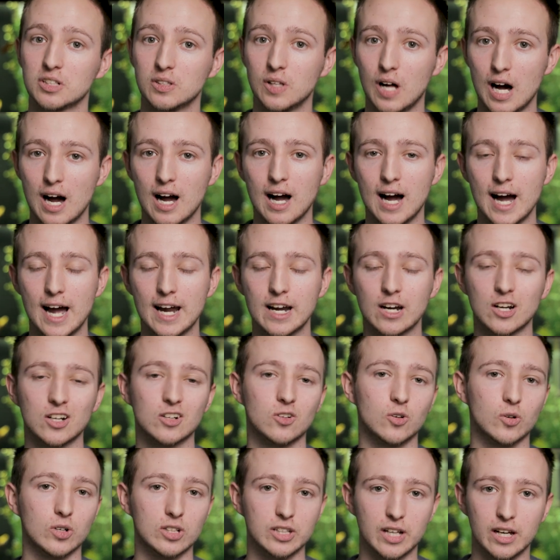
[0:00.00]
a lot
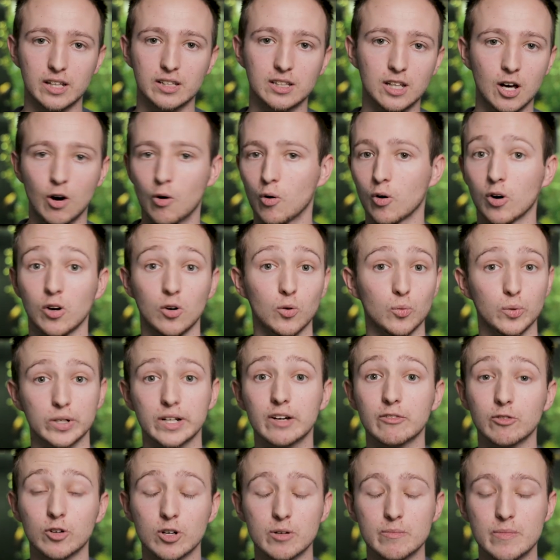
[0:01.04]
higher or a lot lower or
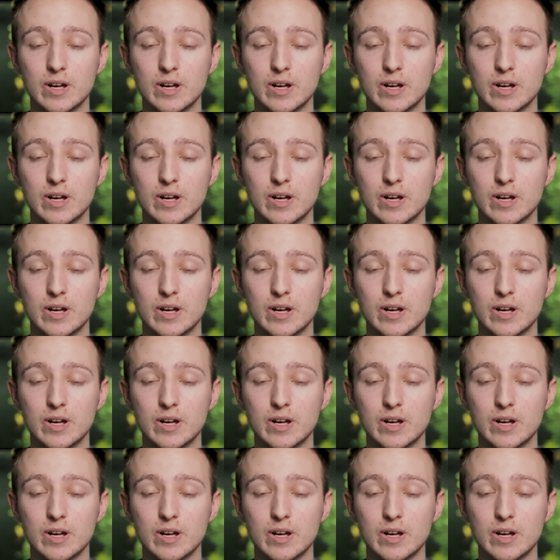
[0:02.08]
whatever